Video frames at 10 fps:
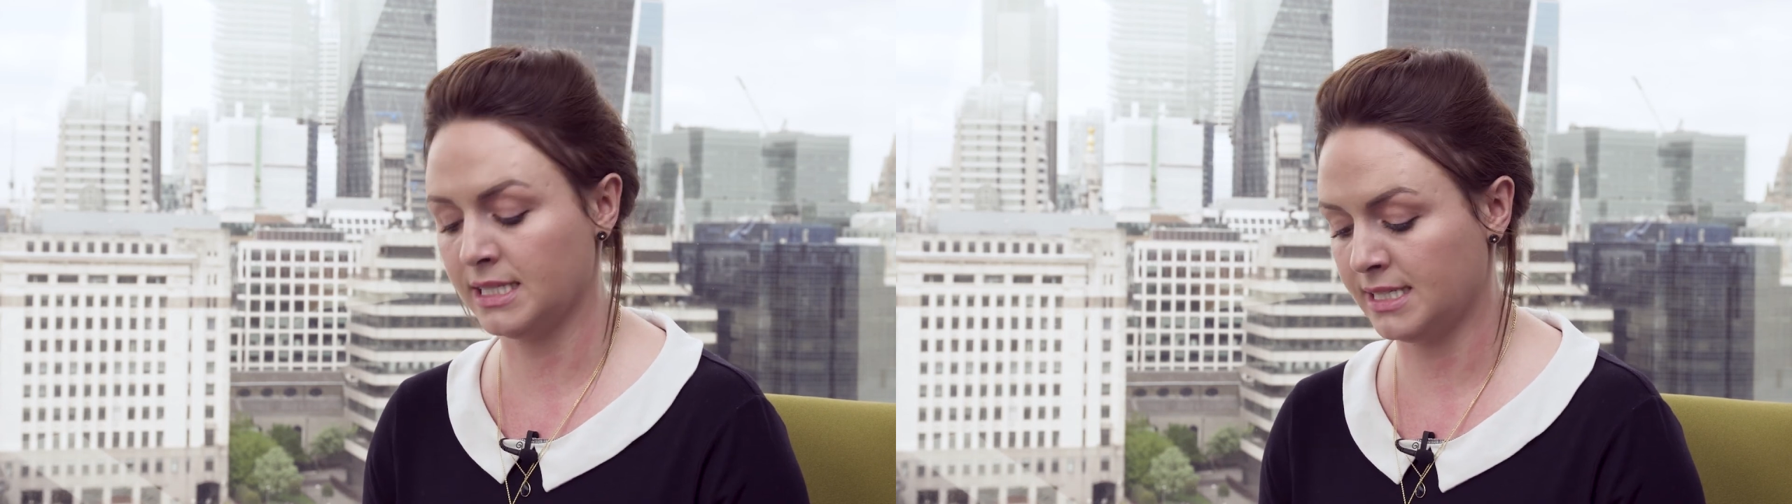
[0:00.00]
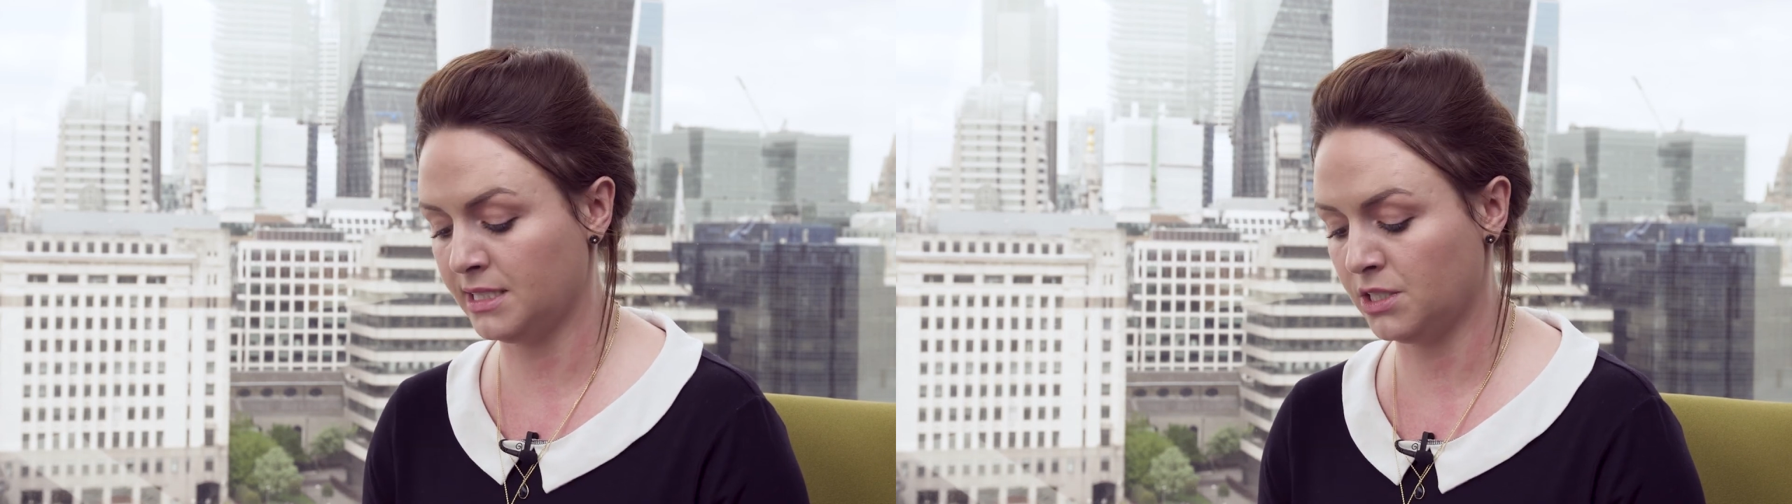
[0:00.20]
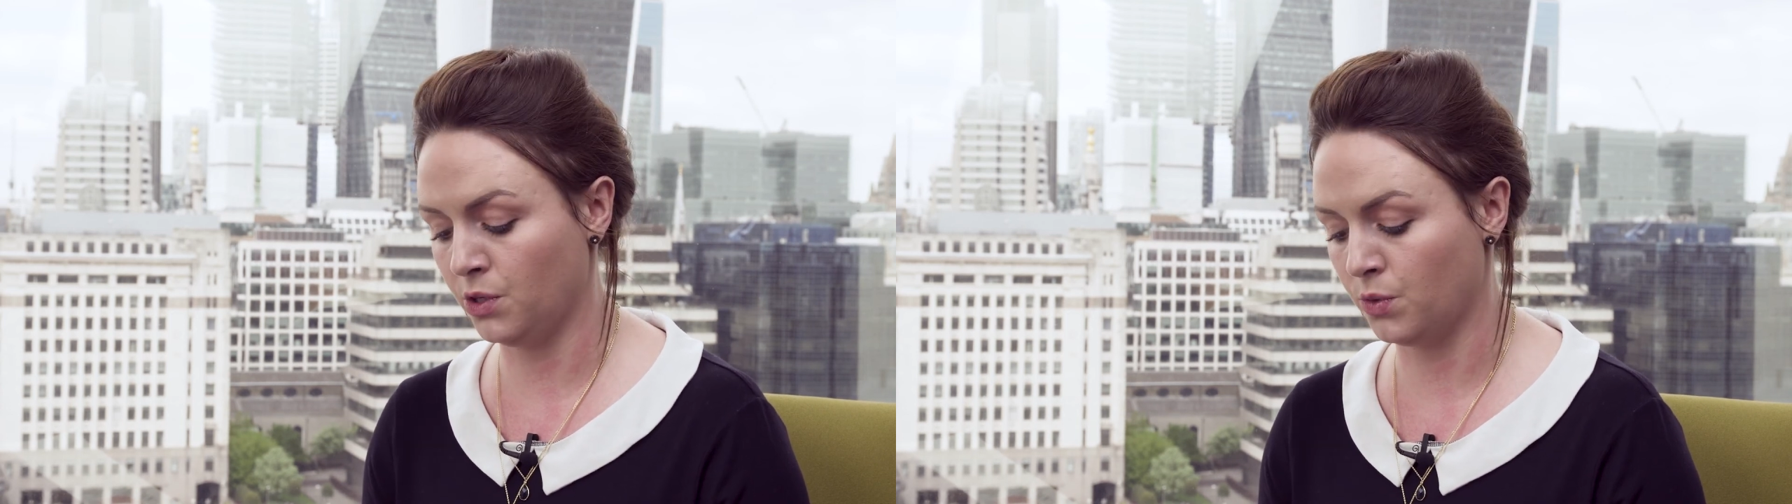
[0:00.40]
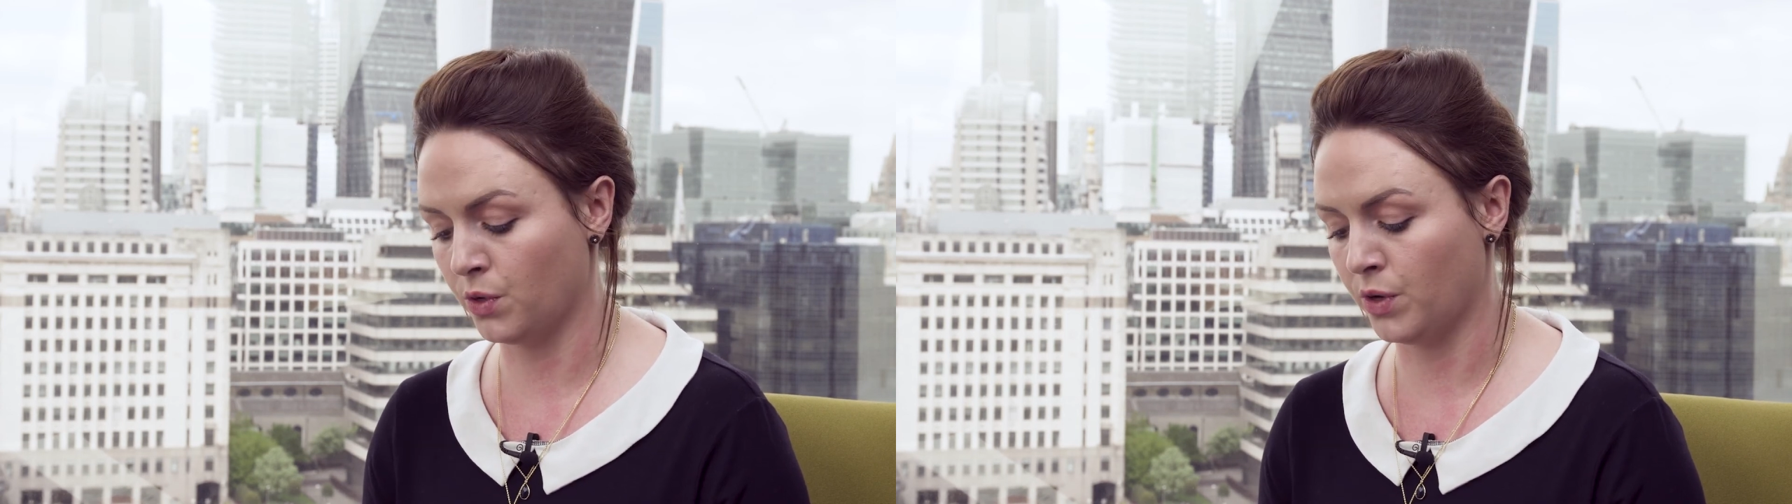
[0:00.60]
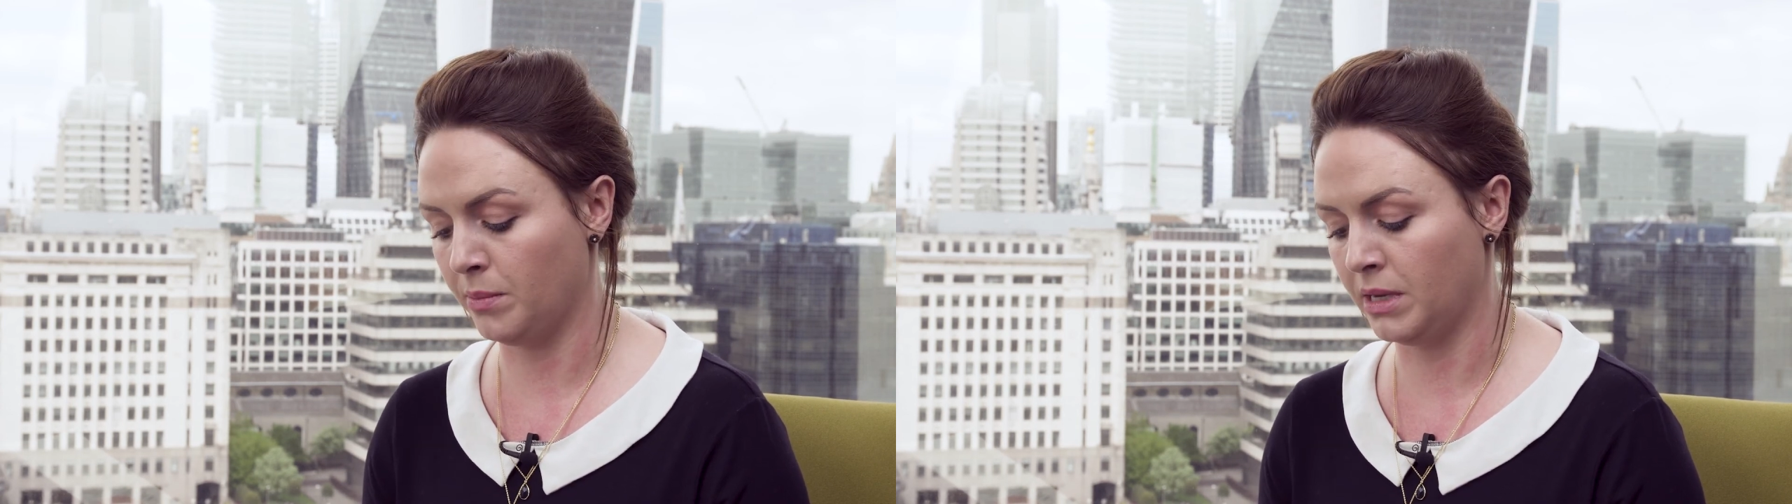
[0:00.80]
this into your
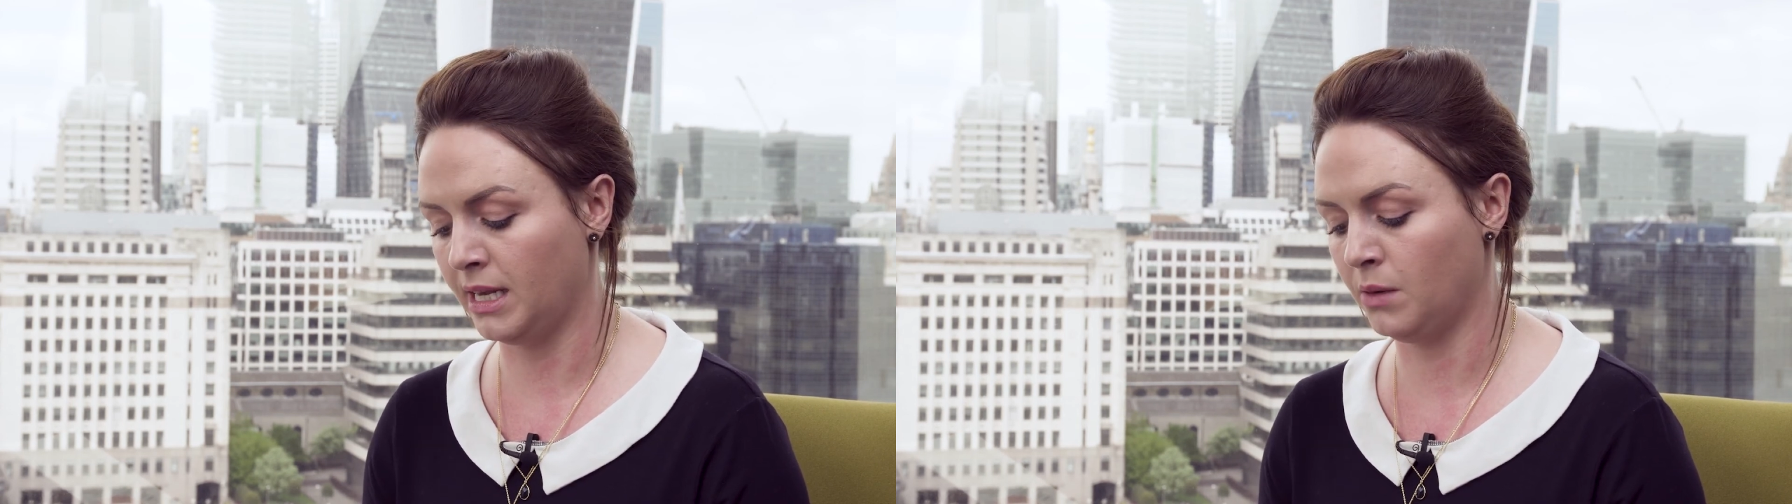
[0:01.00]
agreement